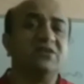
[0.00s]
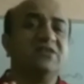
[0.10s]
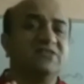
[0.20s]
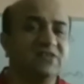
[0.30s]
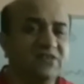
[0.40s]

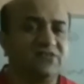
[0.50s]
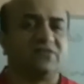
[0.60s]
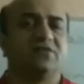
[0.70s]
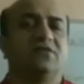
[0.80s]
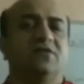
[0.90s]
diseased.
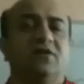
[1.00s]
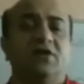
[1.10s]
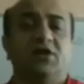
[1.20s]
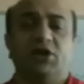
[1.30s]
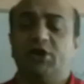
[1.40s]

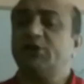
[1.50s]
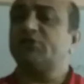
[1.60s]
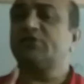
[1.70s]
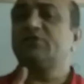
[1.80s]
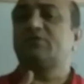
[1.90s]

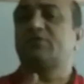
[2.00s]
It's